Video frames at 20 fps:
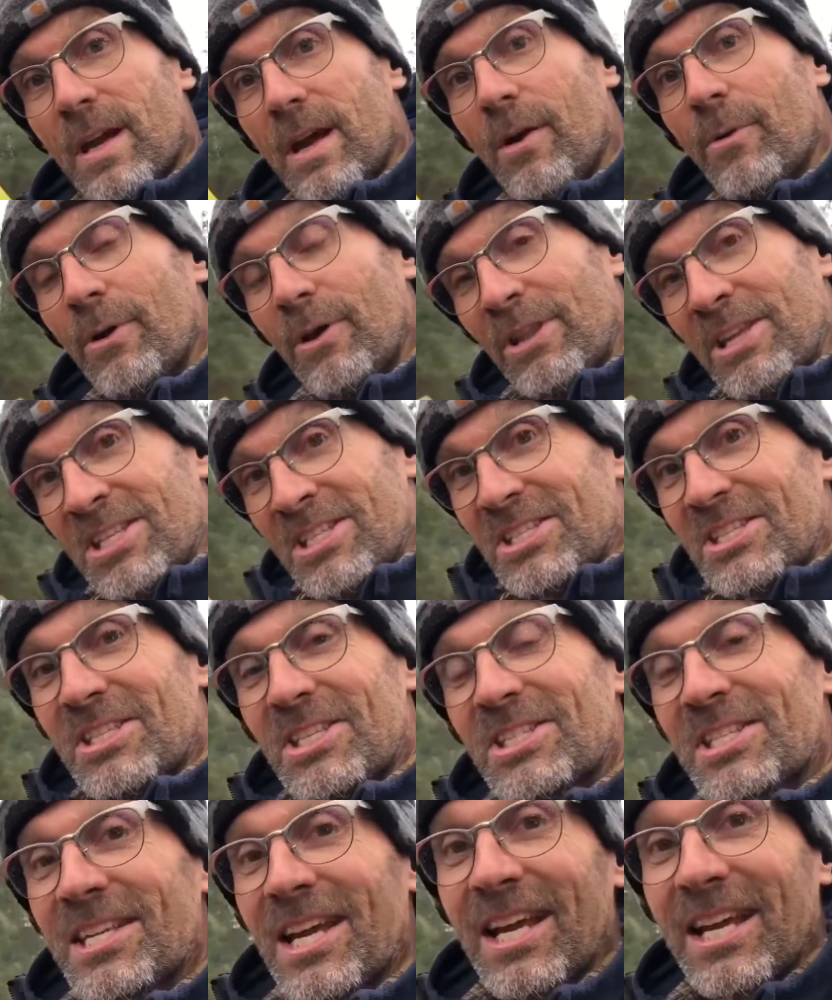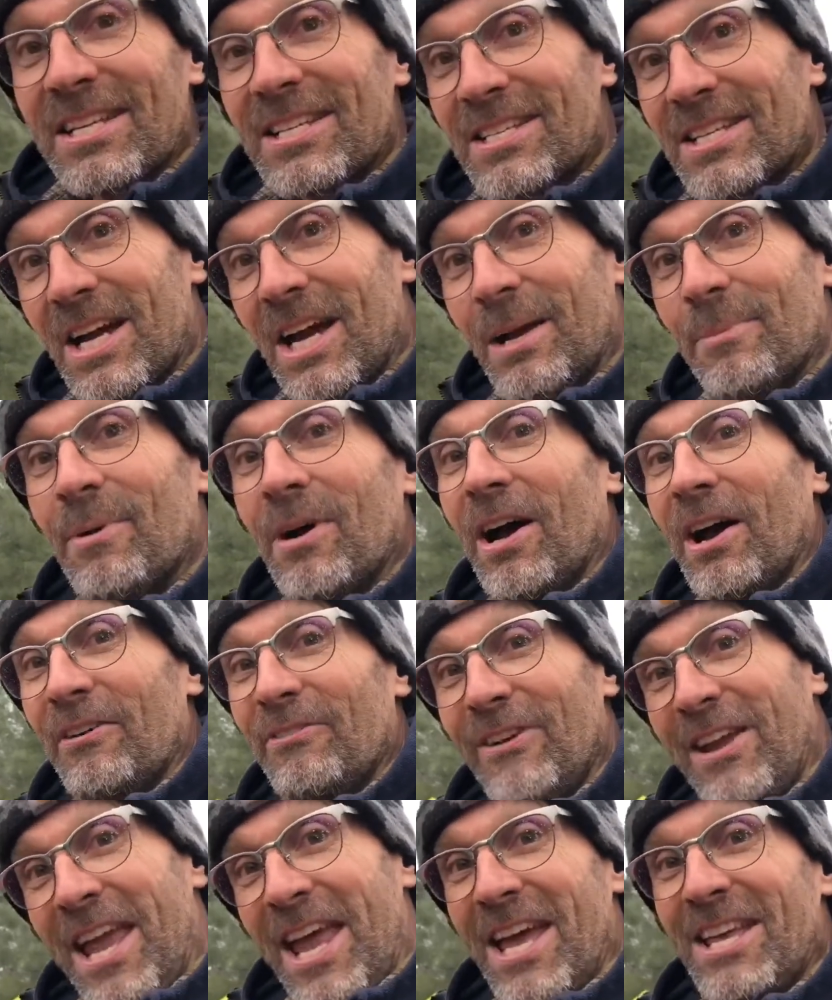Well, this is the second time I've
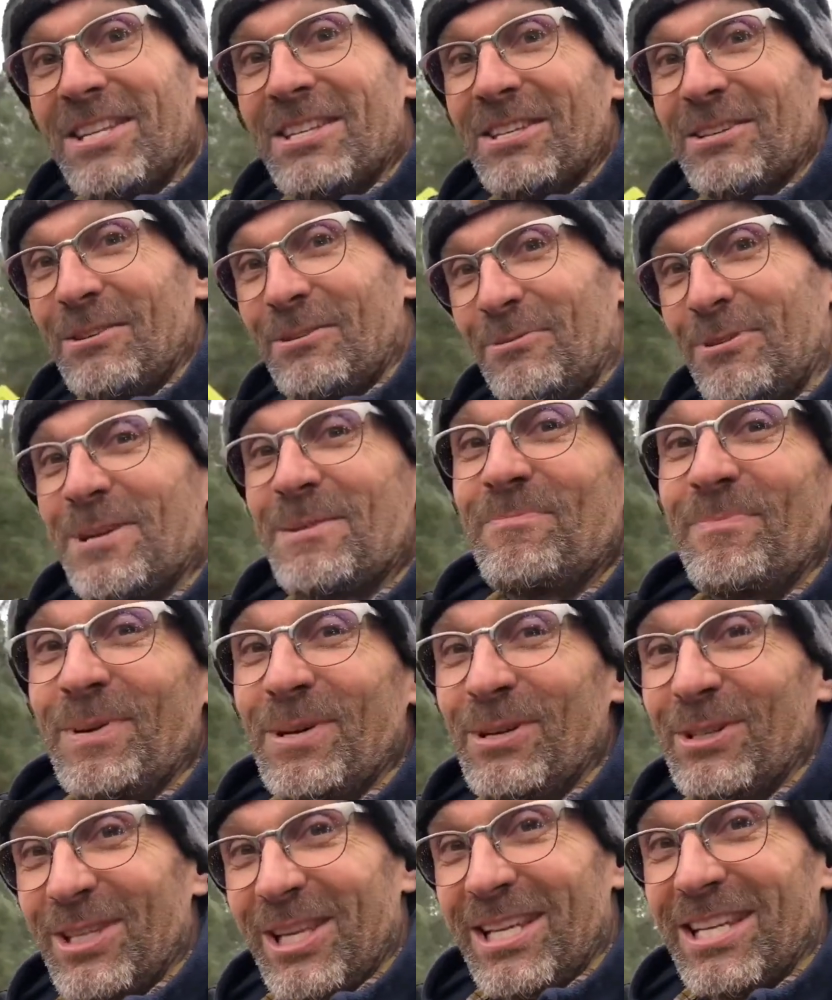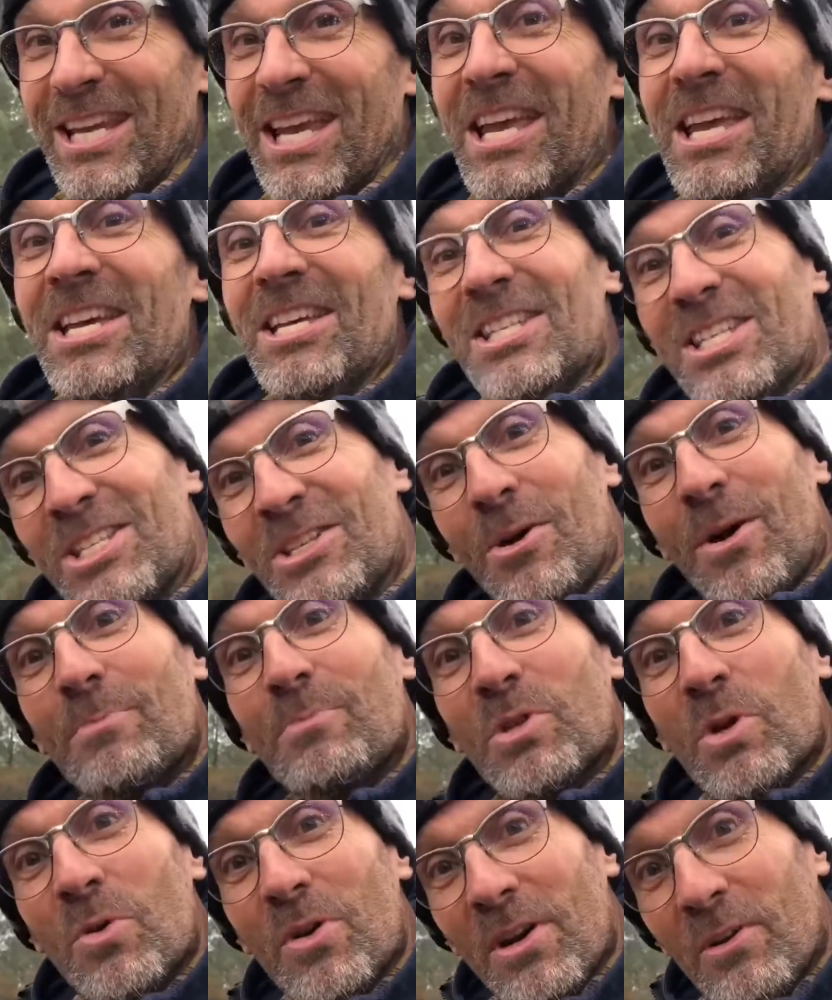had to rebuild it. So I'm
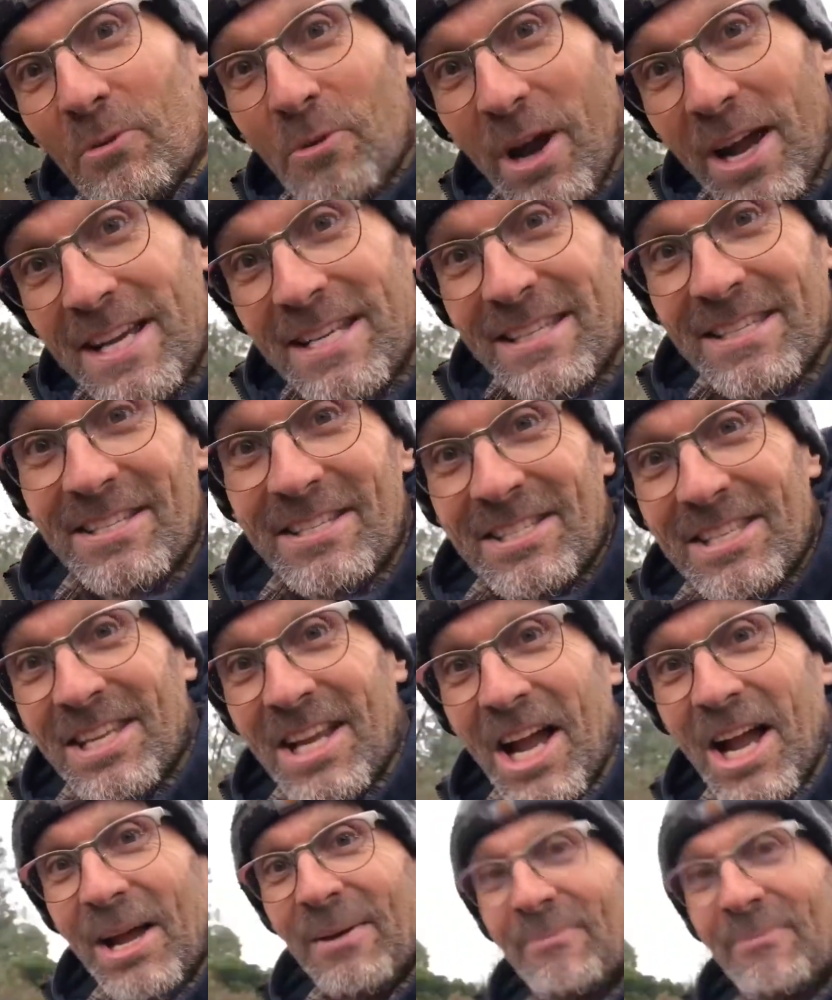doing it right this time.